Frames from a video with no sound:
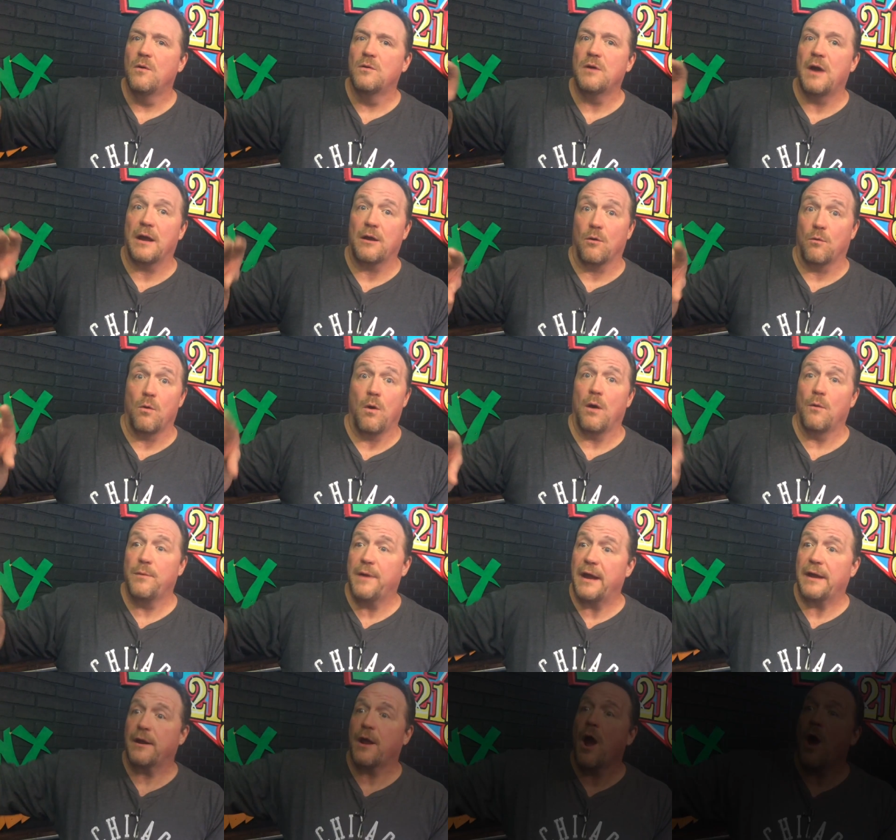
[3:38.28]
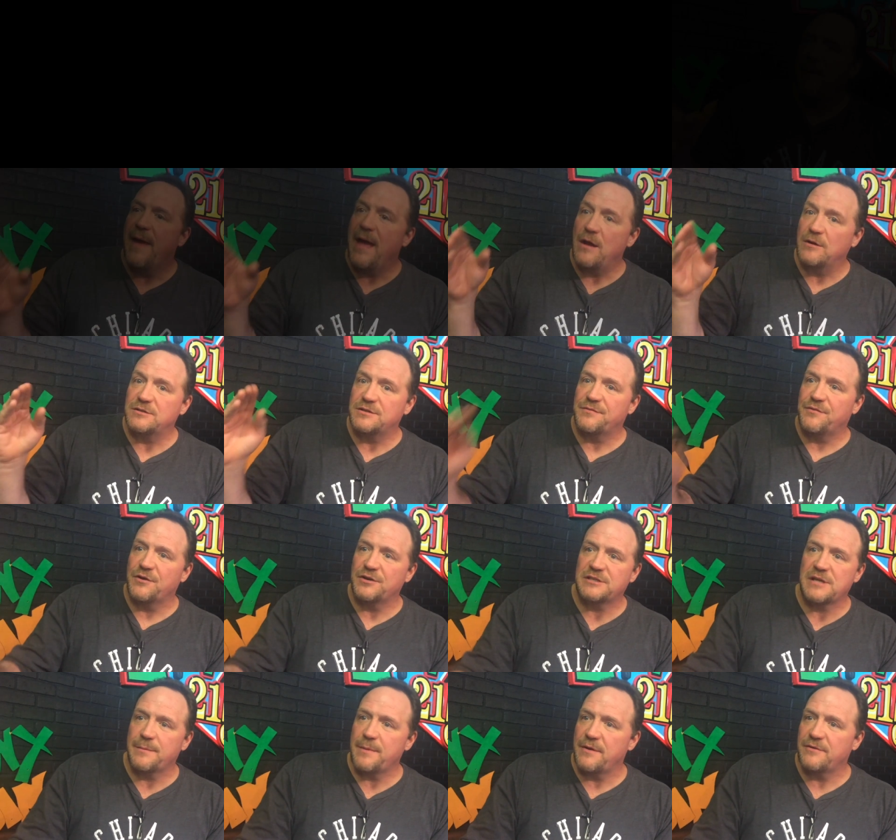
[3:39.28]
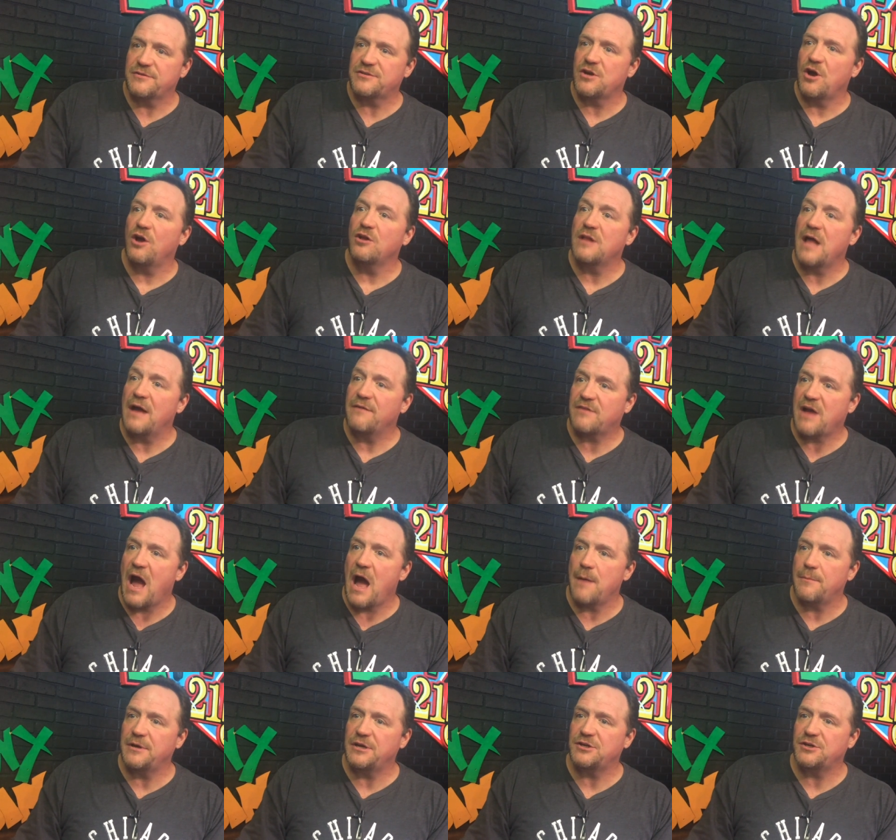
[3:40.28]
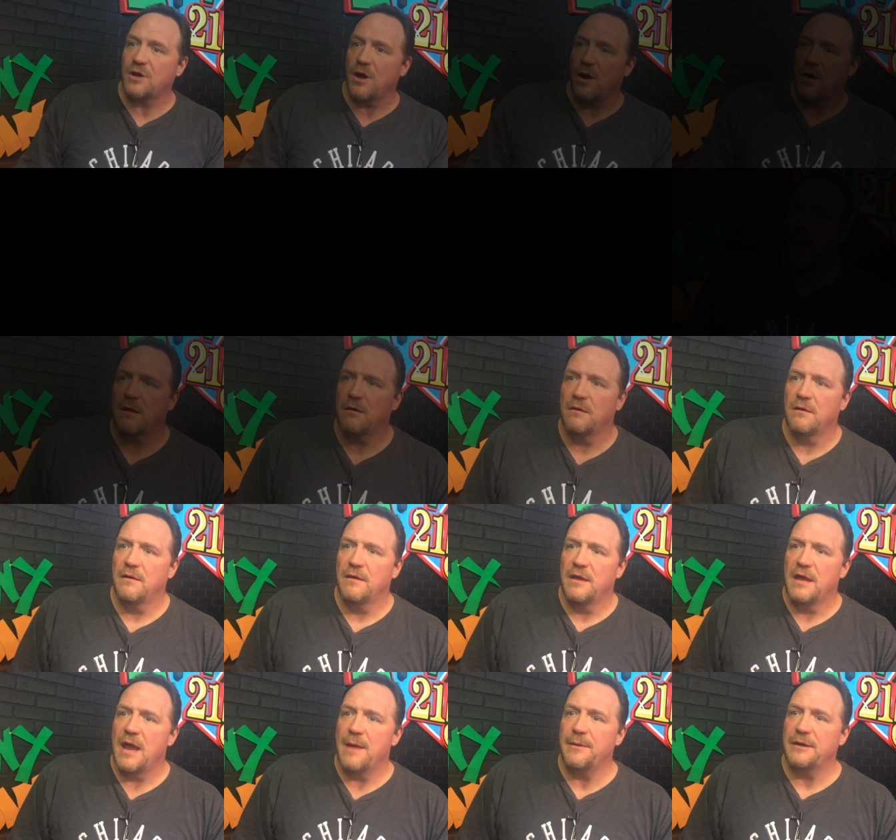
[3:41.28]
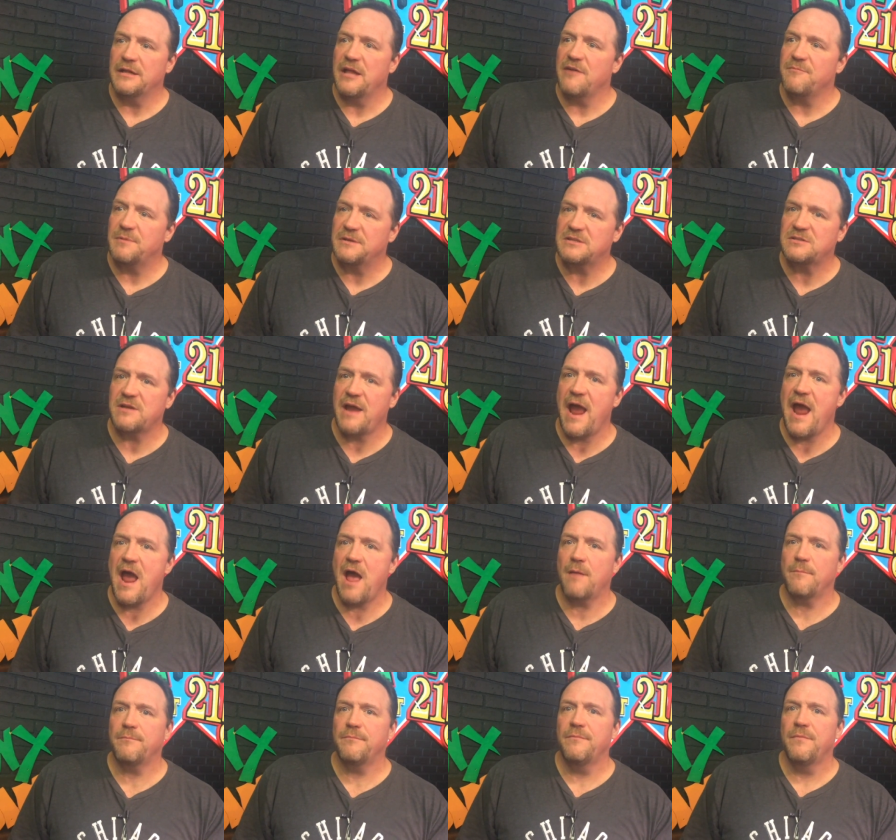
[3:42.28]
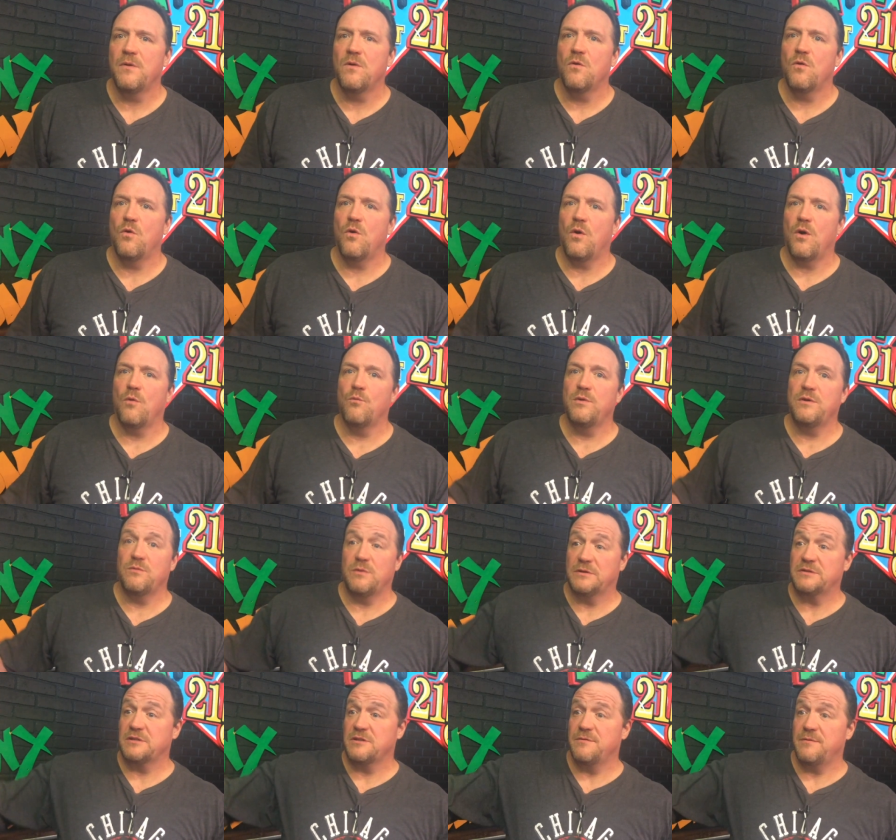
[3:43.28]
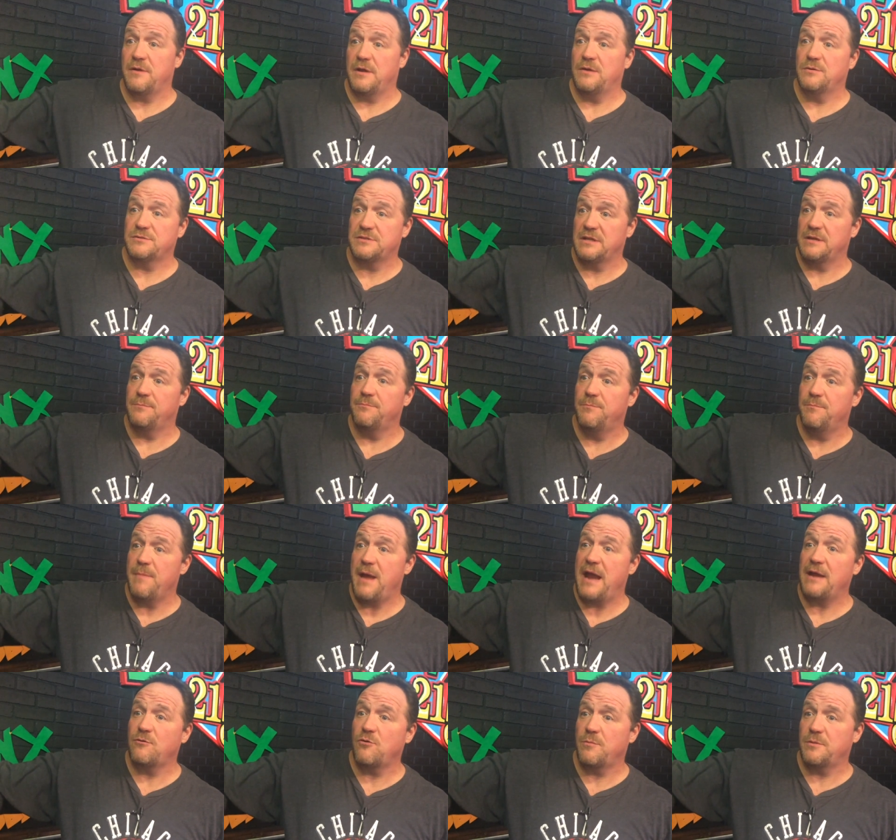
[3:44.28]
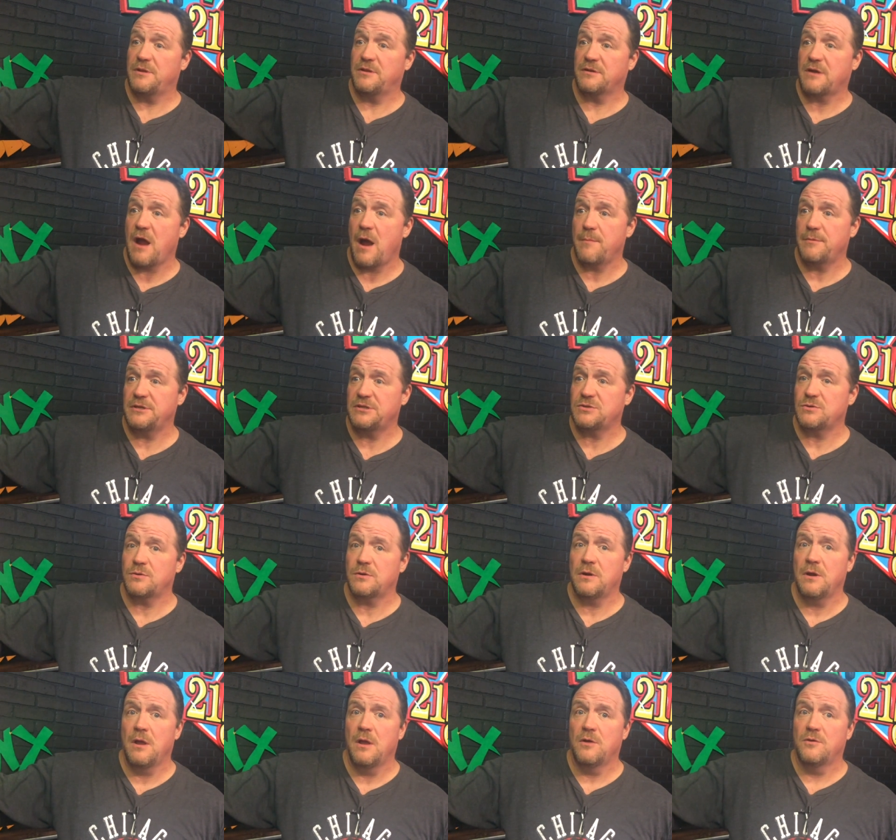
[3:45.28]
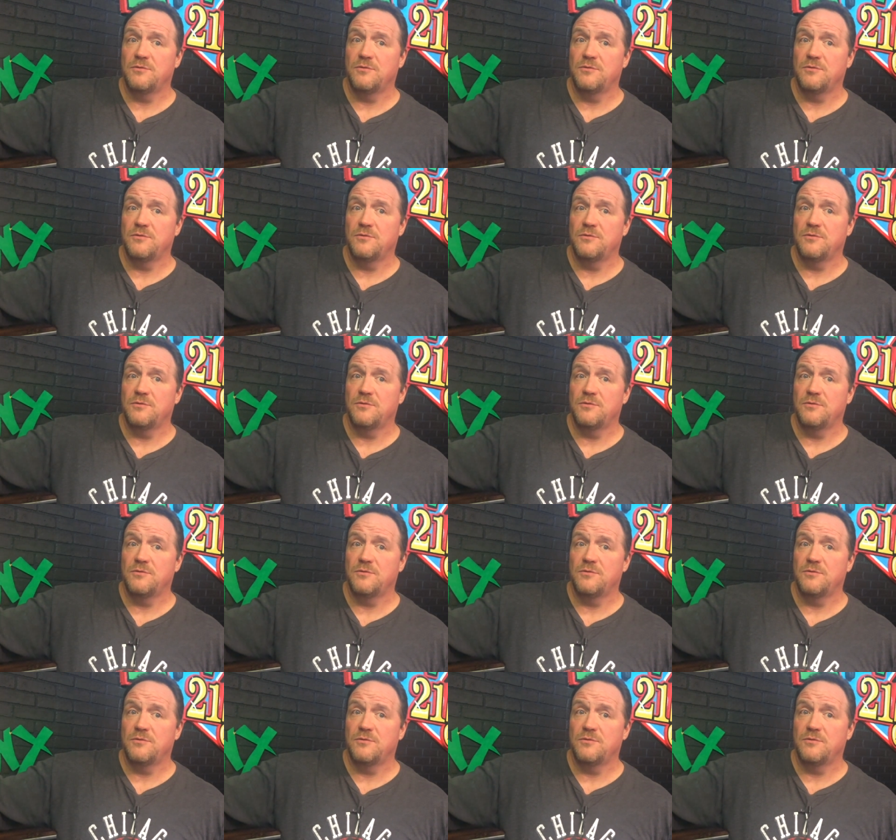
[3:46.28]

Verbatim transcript: I go, well, "We got to go." And it was the first time I ever saw a live comedy show in my life. But Sam we was in the it was in the main room of the comedy store.